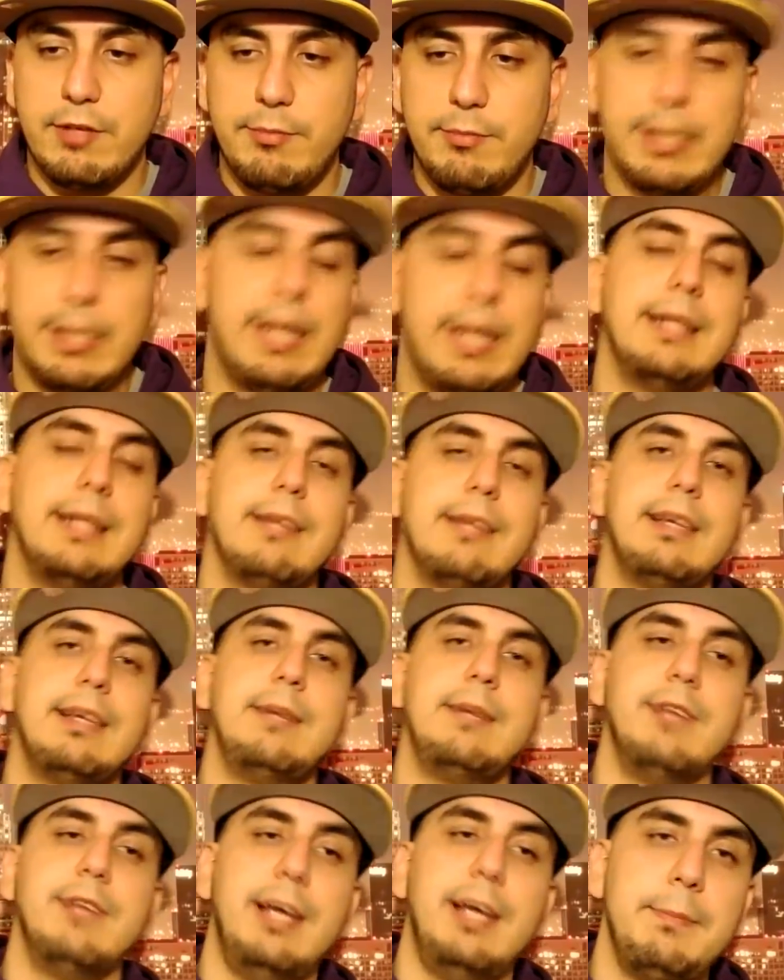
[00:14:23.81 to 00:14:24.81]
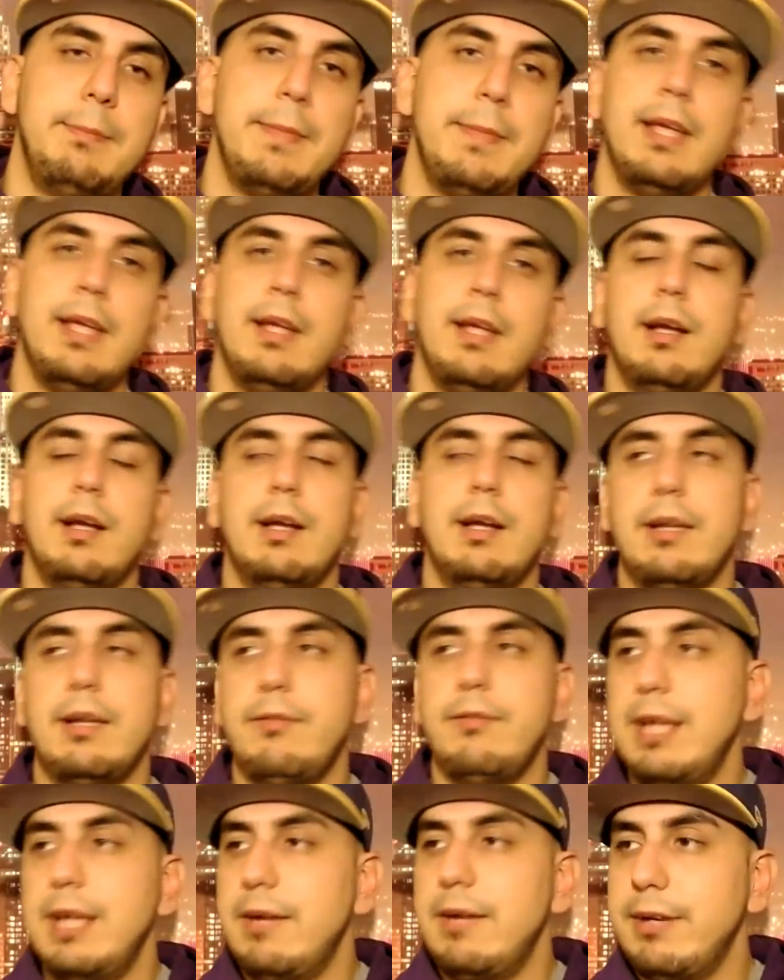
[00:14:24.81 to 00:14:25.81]
But at the same time, if
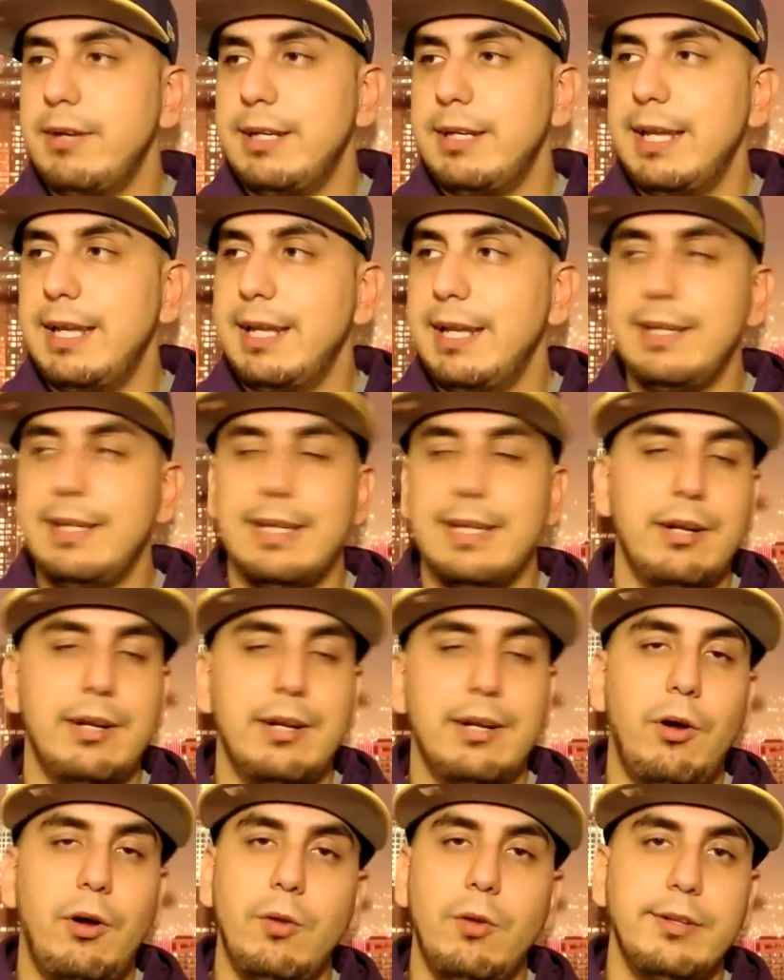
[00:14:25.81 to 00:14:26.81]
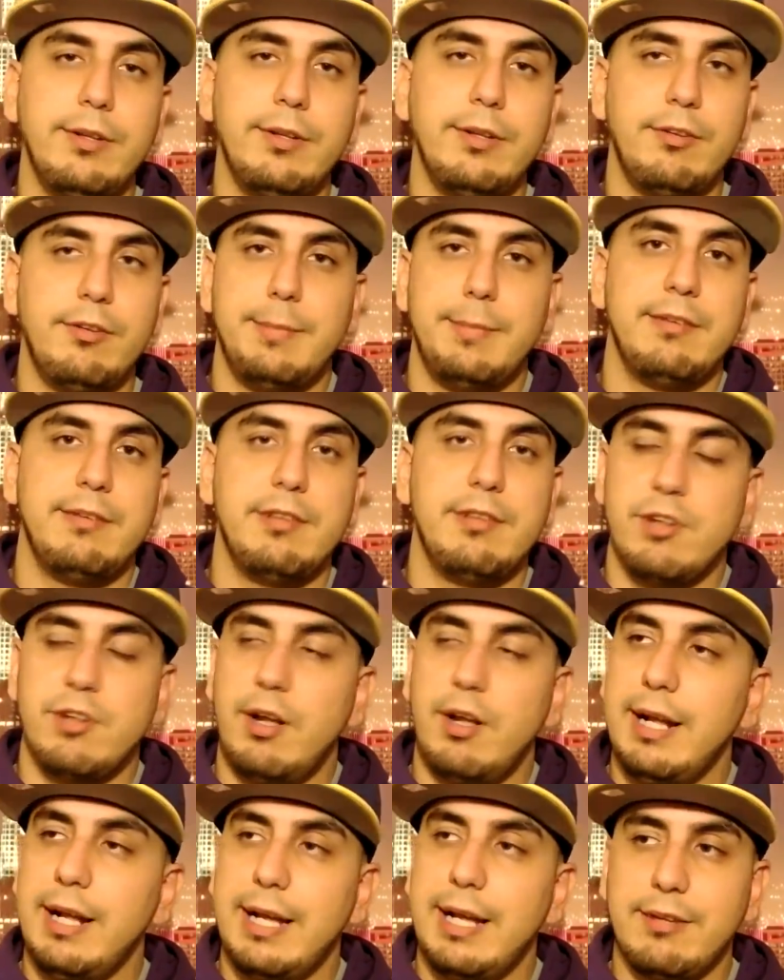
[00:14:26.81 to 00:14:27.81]
he ever did get a hold of this message, all
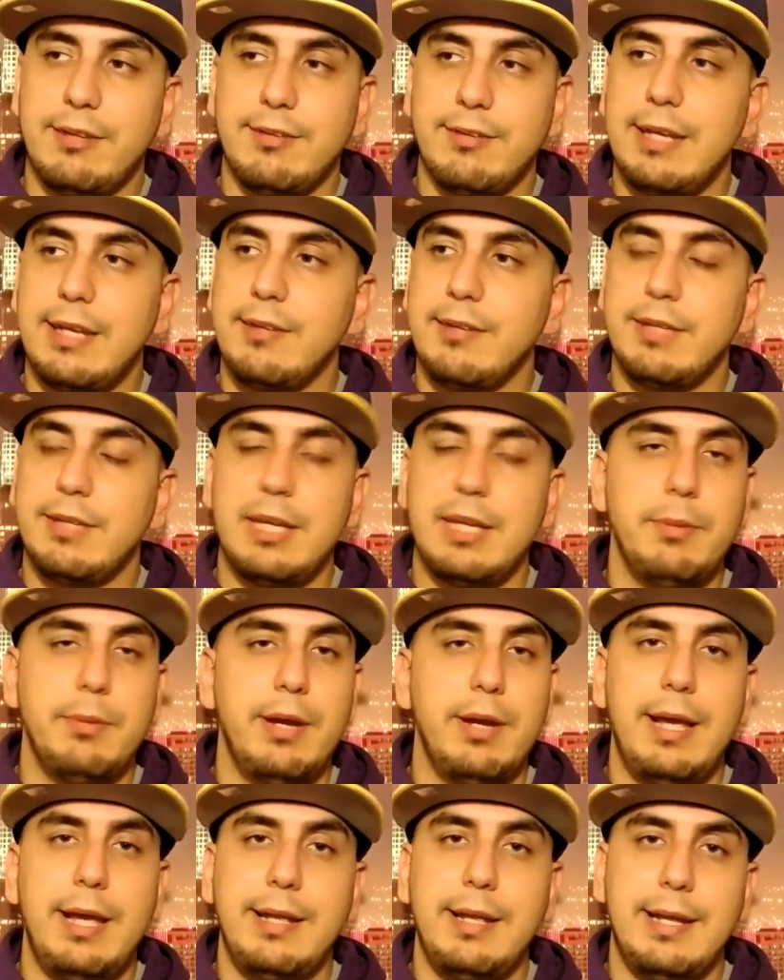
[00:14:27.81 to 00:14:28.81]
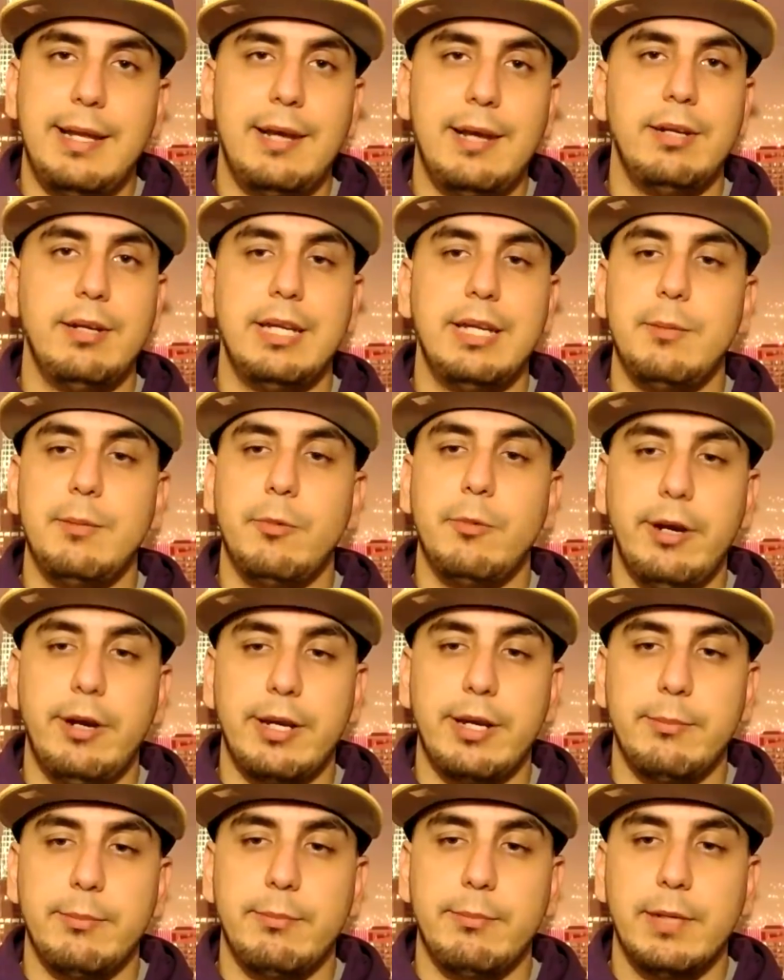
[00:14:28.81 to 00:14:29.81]
I got to say is keep your head down and keep
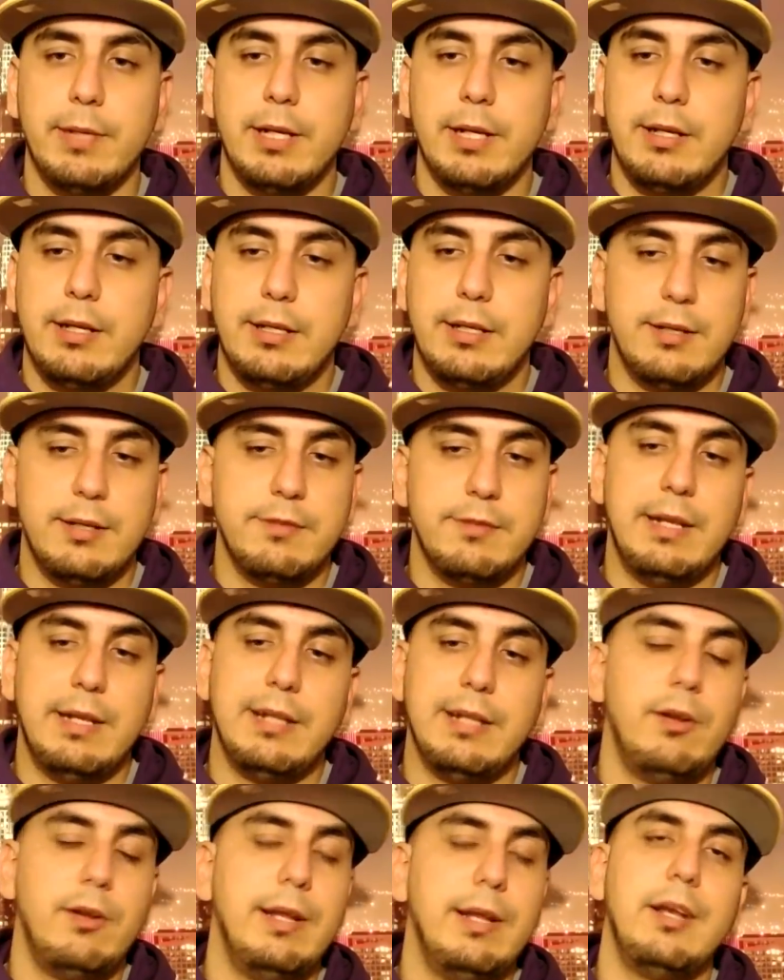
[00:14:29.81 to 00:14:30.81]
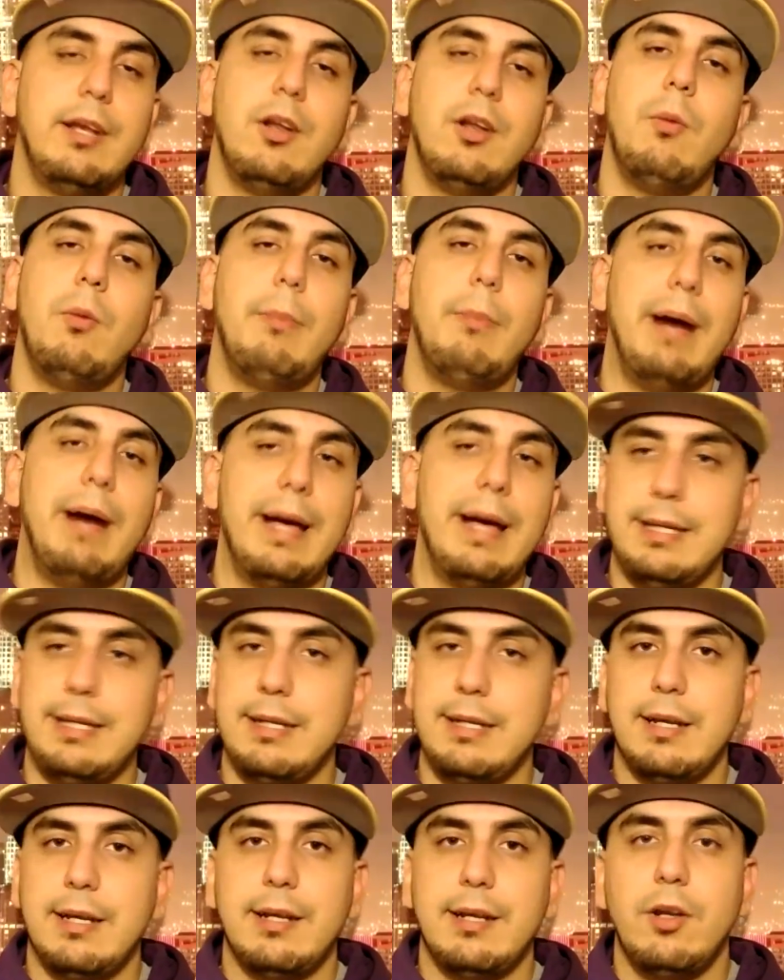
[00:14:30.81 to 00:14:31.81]
working, young fella. Don't let nobody,
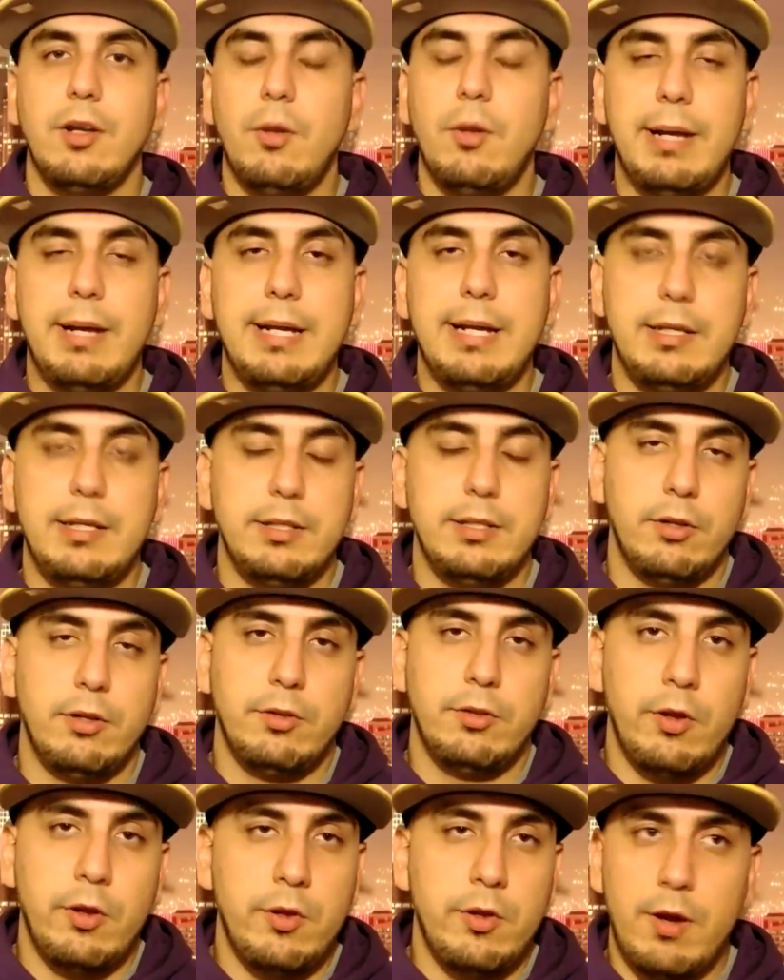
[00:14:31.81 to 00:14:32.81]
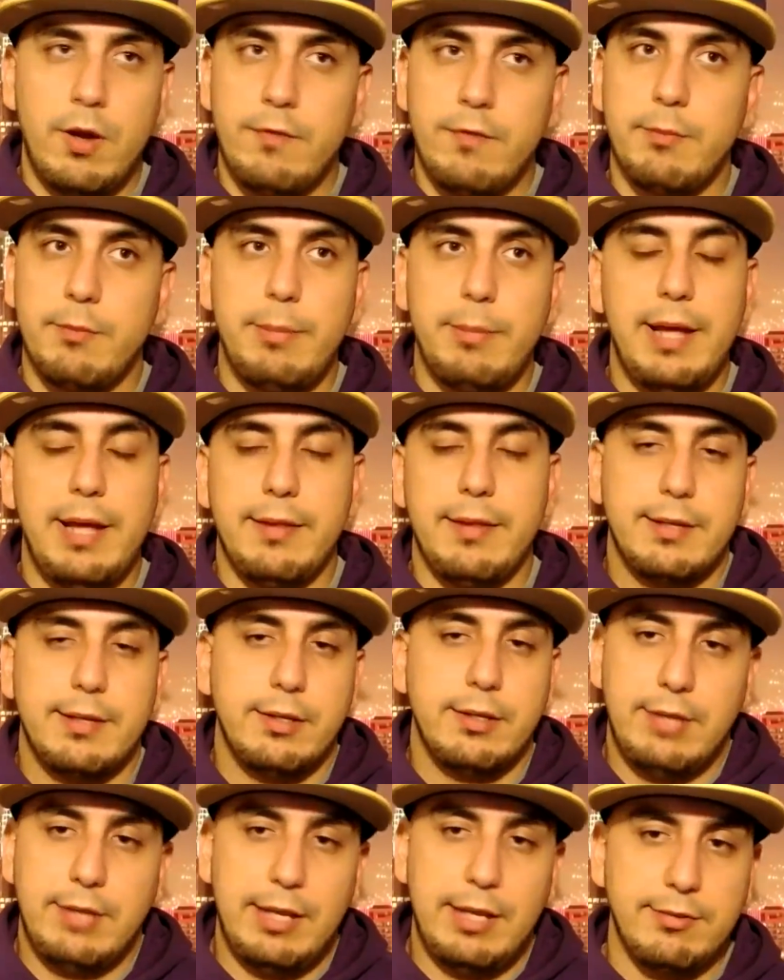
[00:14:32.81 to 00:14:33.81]
throw you off your path, because
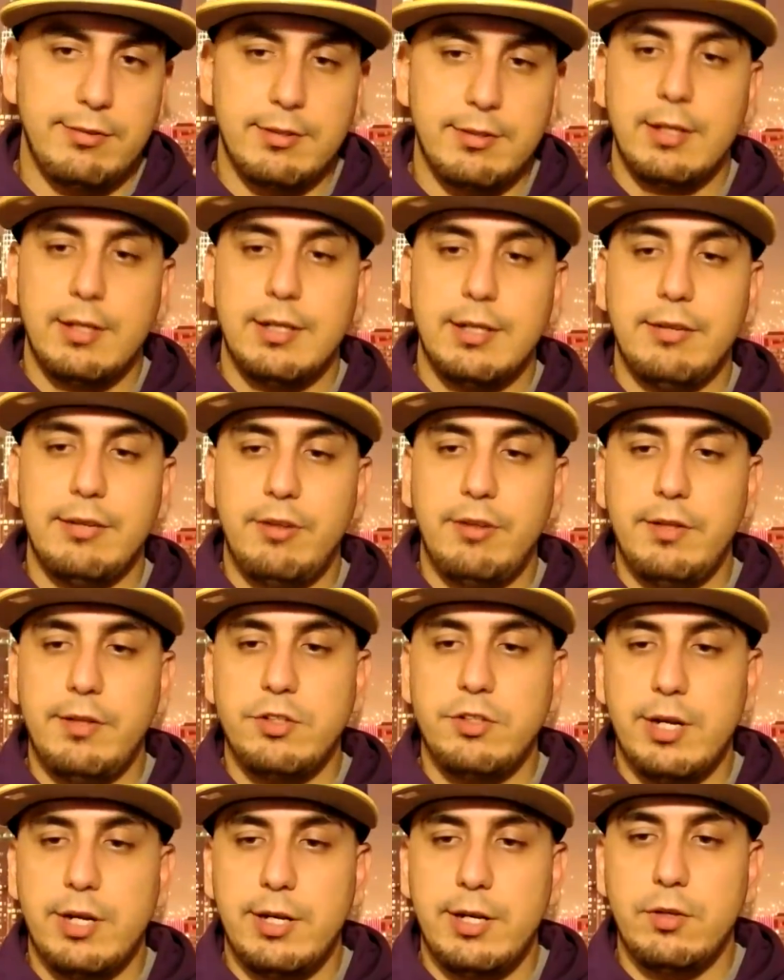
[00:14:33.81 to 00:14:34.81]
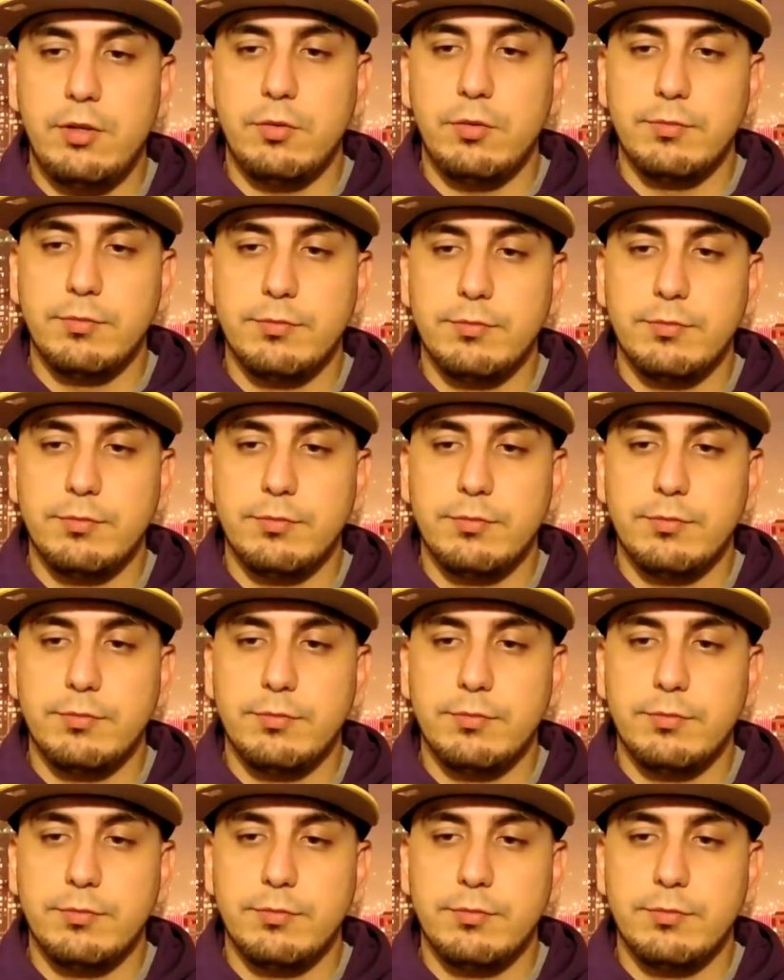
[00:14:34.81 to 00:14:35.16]
that's all they're trying to do.